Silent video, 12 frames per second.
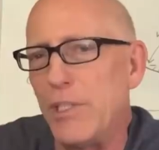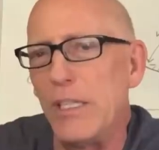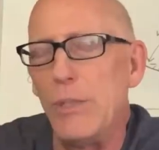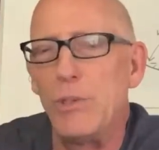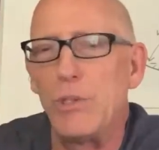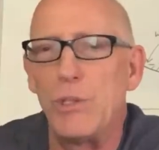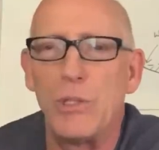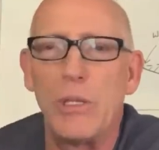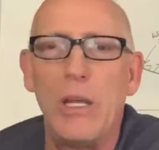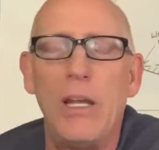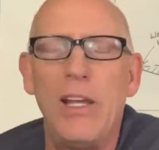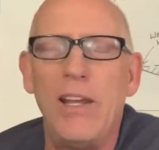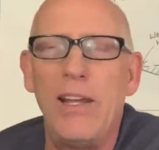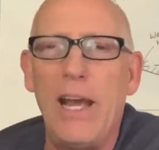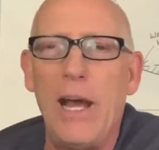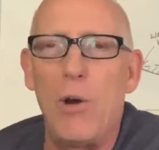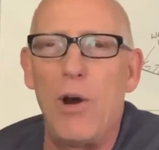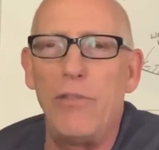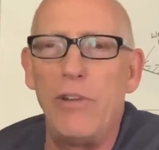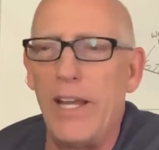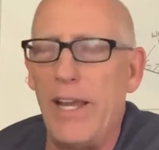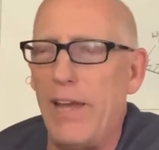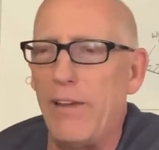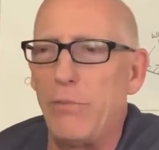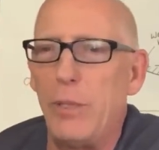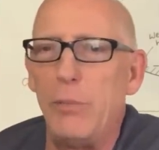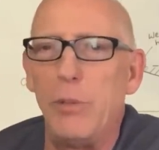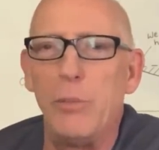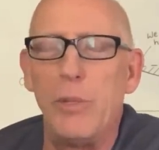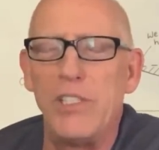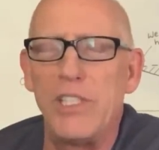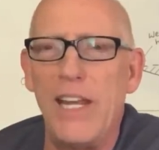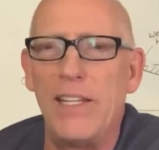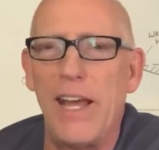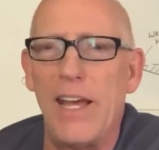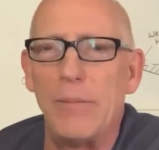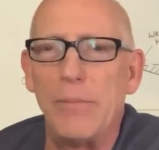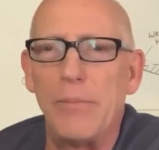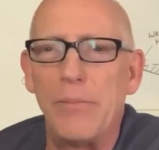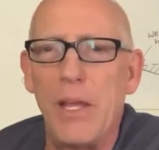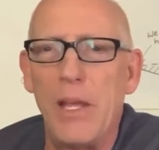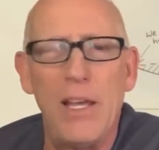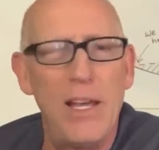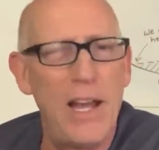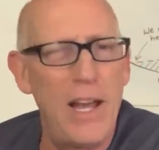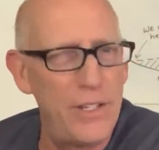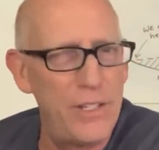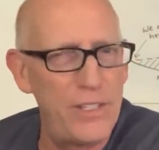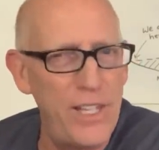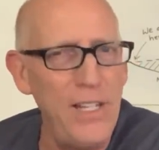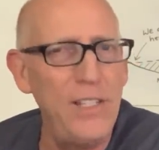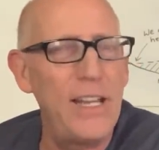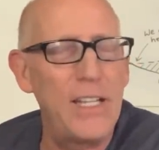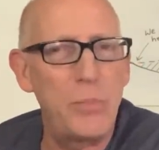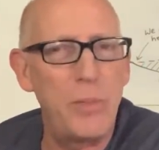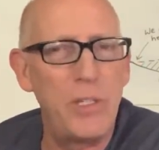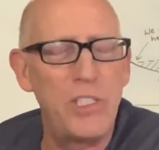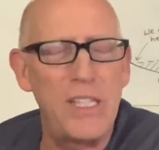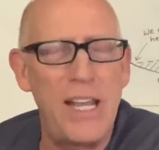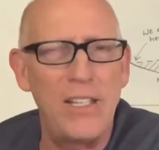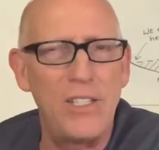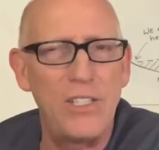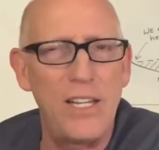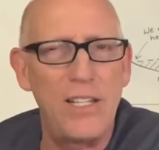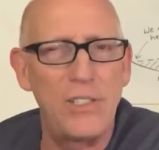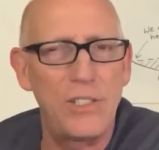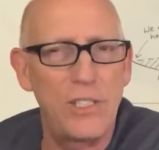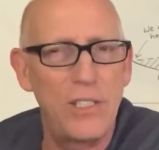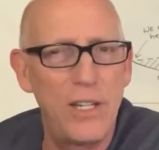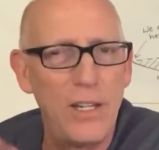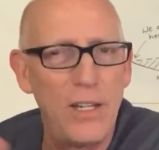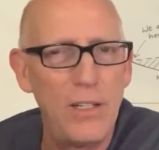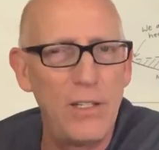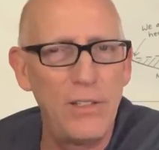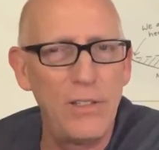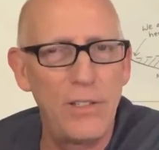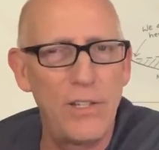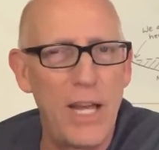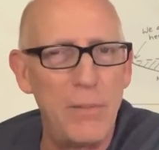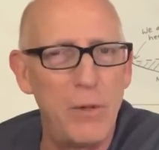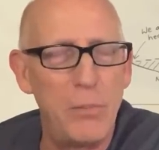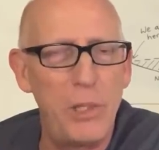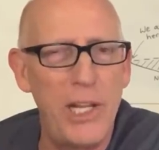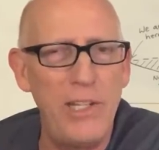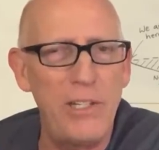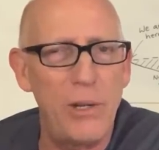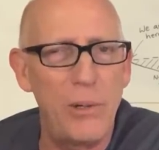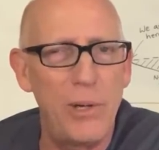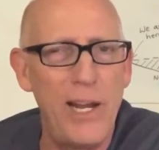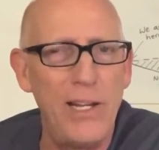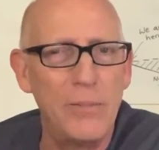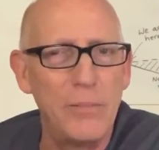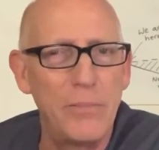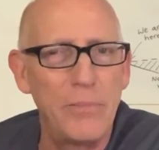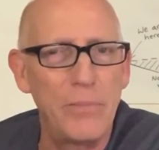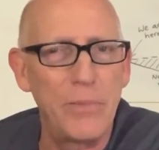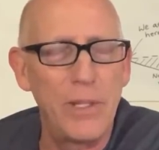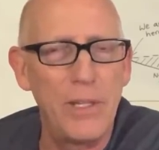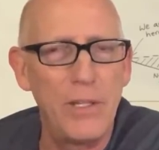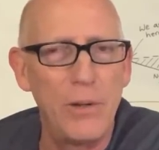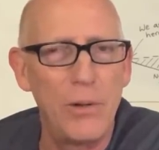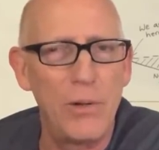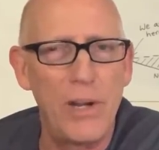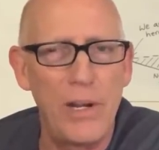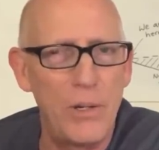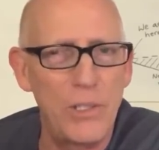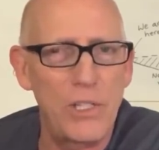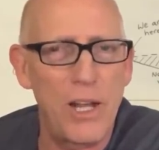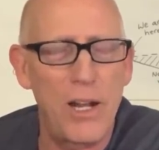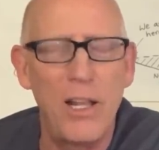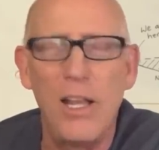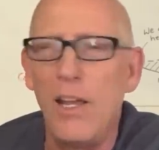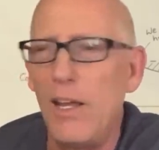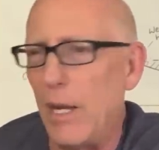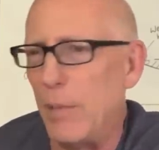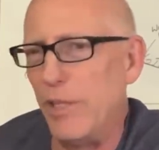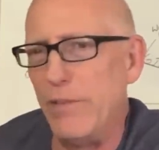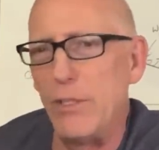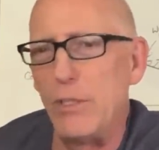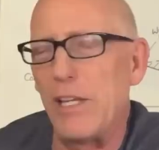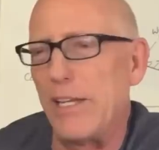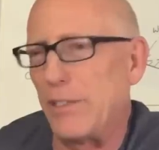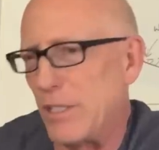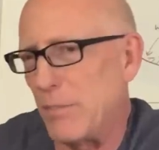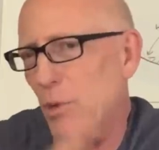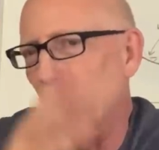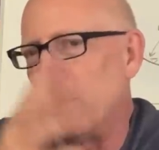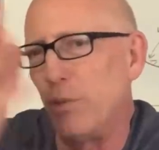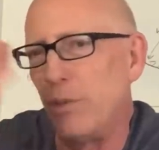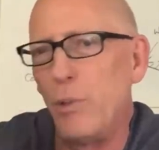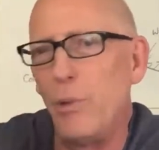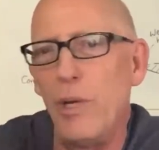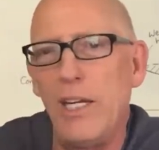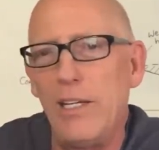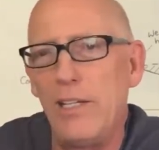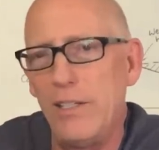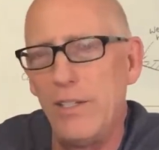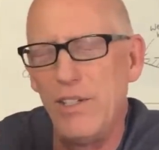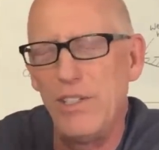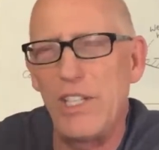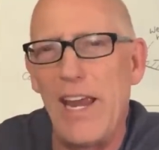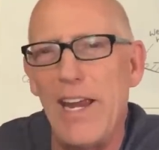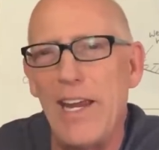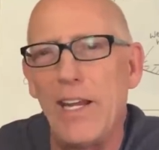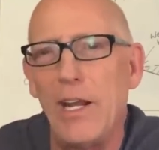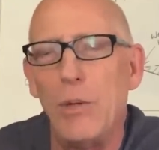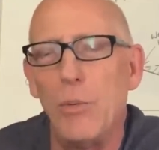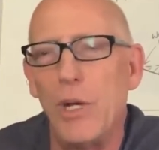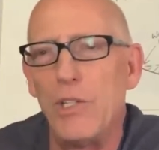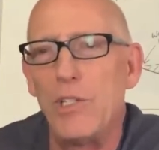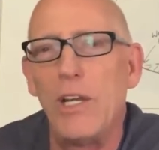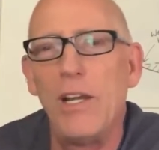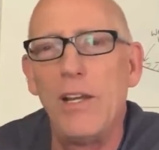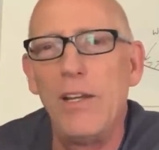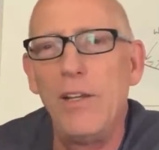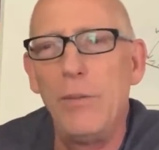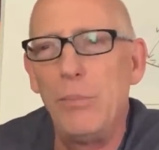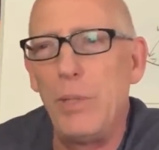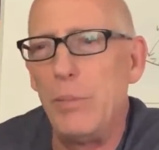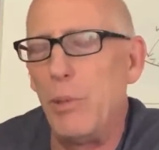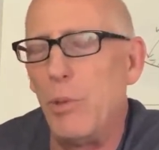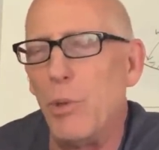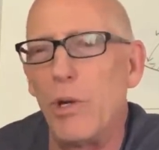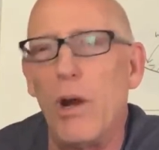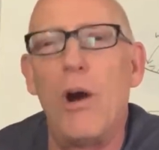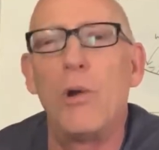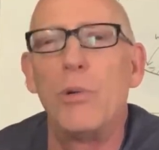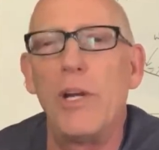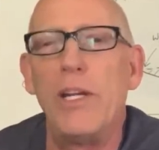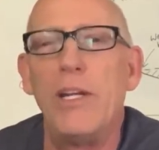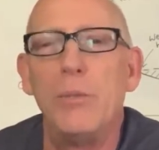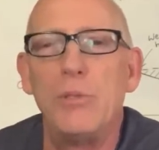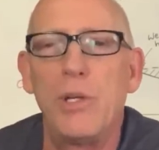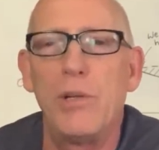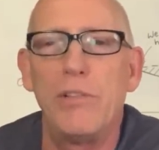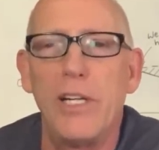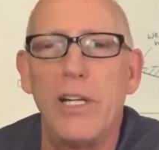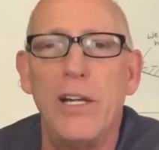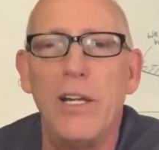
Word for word: of losers. How often have people been saying that? I think that's been said since the time of Plato, right? Or Aristotle. I believe there's like some old Greek saying in which people were already observing